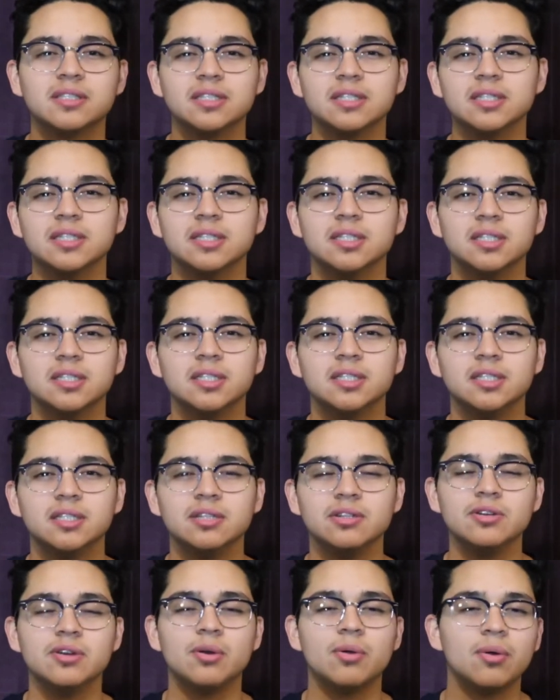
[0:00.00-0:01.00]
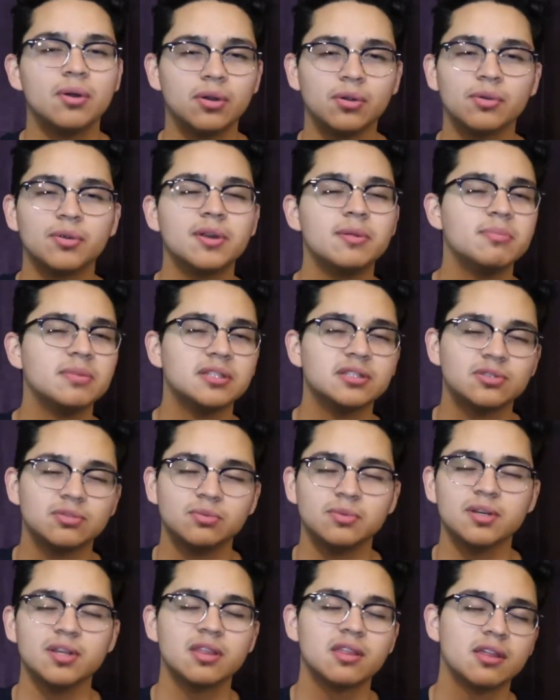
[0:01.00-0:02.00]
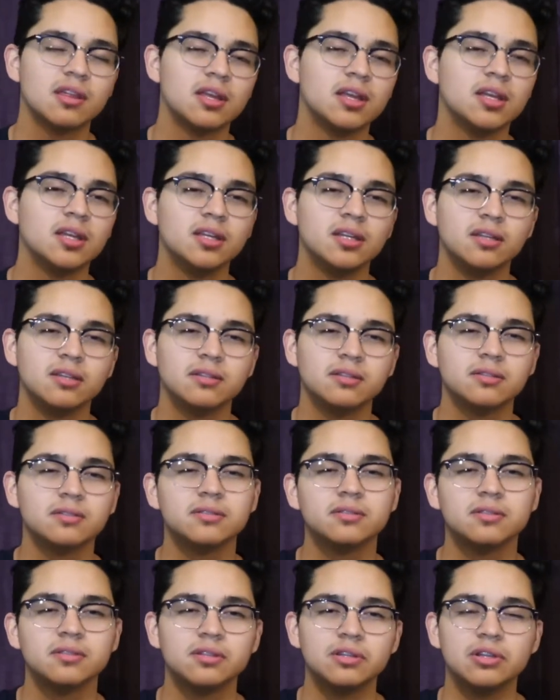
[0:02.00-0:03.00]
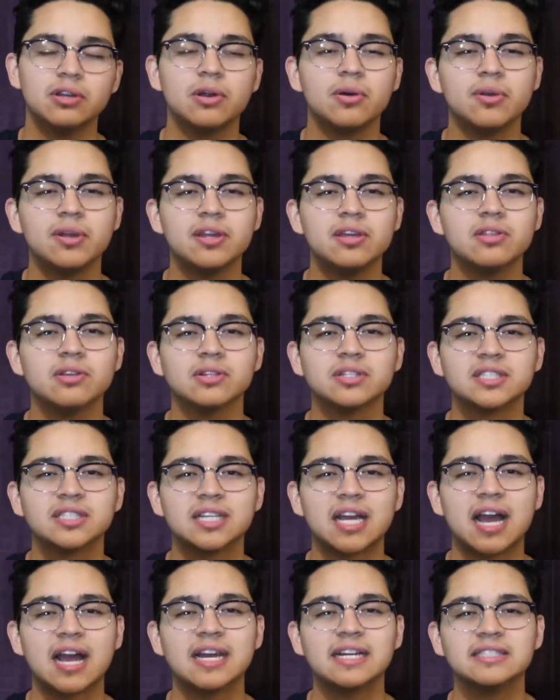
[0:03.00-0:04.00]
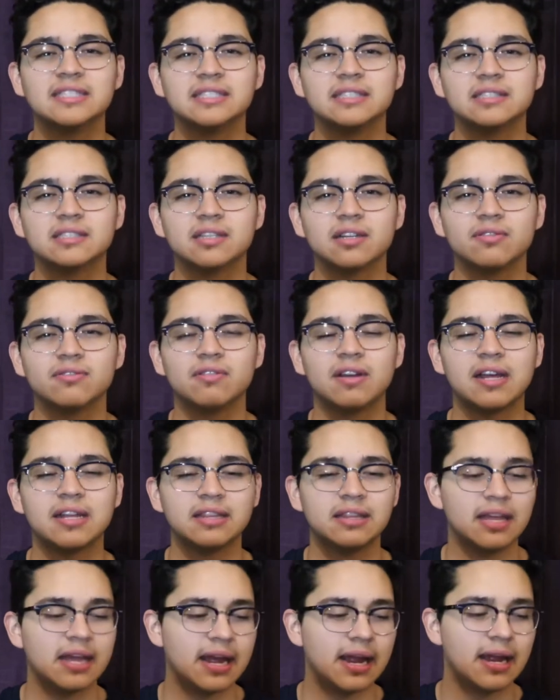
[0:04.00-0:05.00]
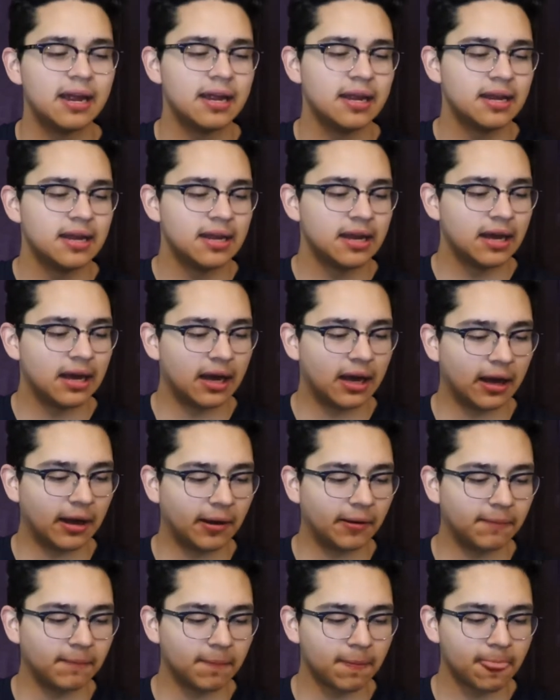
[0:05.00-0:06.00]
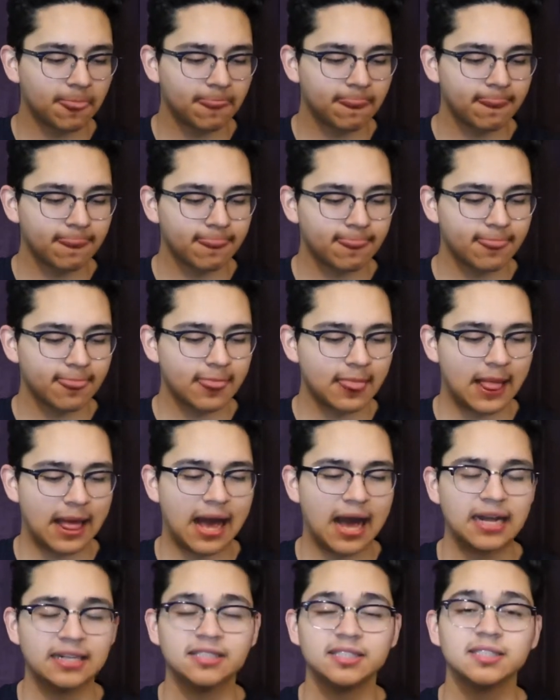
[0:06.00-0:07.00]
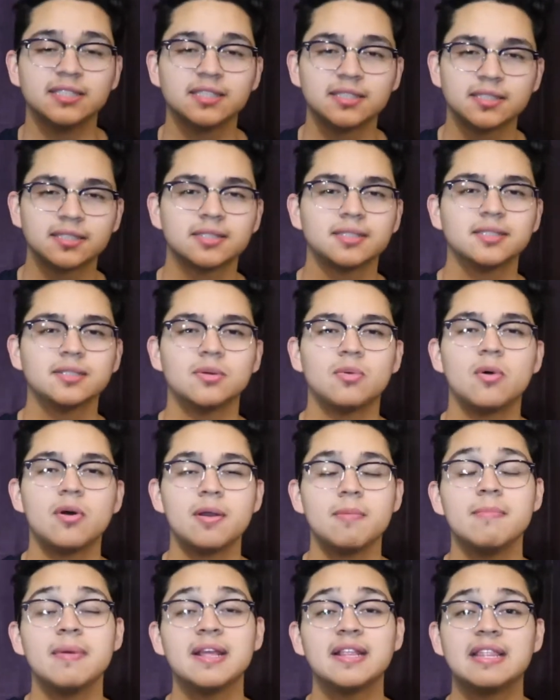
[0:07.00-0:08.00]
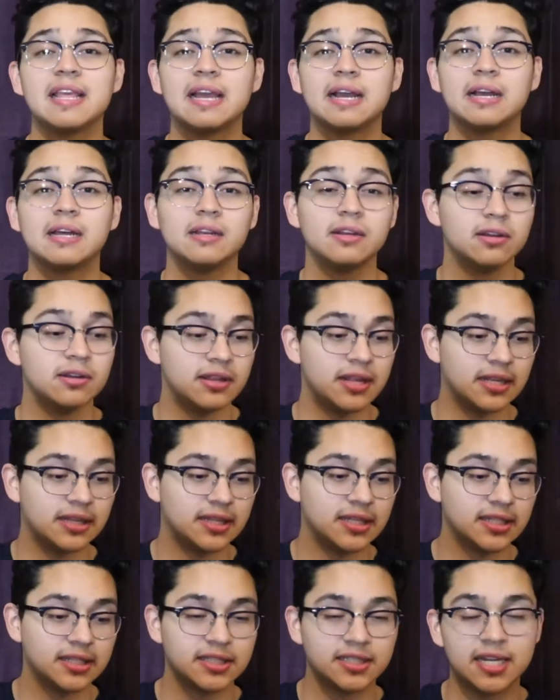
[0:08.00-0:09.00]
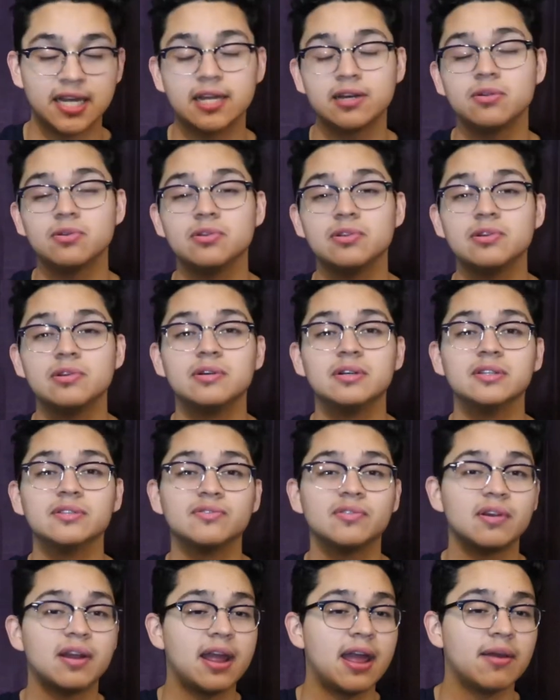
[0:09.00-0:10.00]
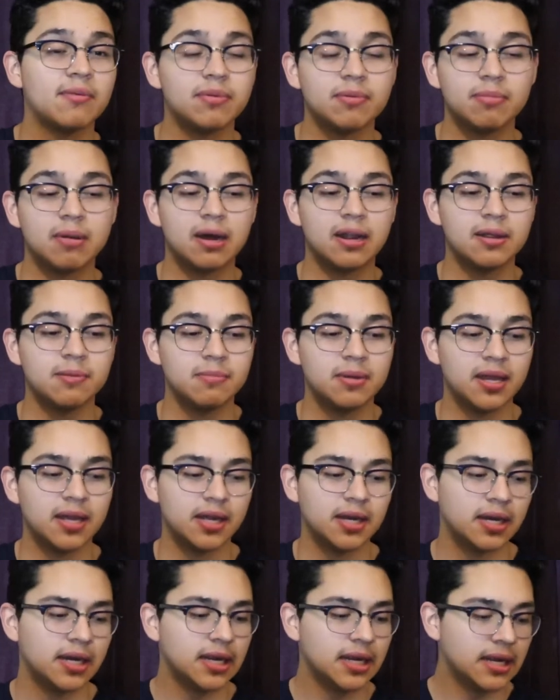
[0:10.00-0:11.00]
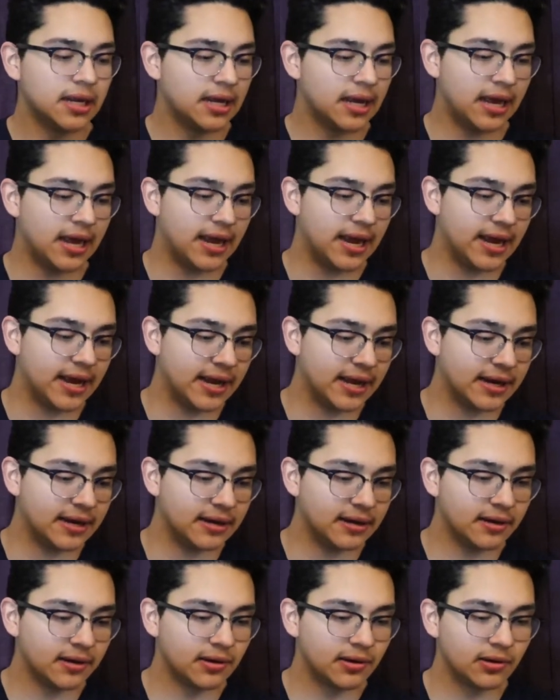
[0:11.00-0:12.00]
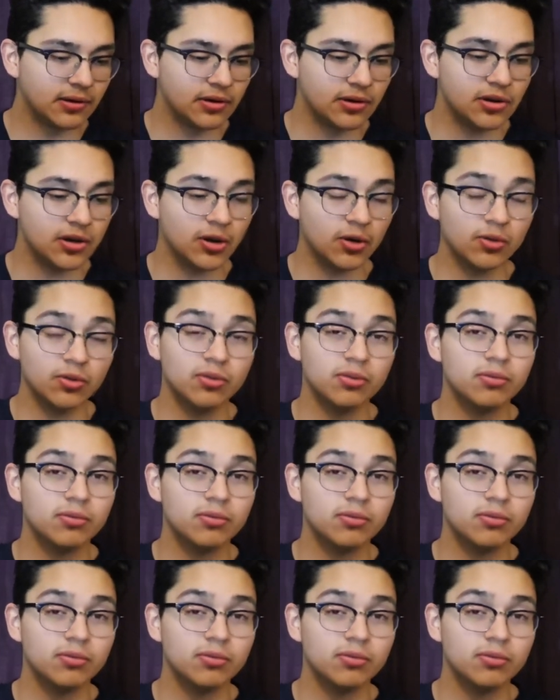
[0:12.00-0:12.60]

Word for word: and, you know, agreements with, you know, either sides and stuff like that. Um, I just want to make that clear that this channel, you know, is for everybody, man. And, you know,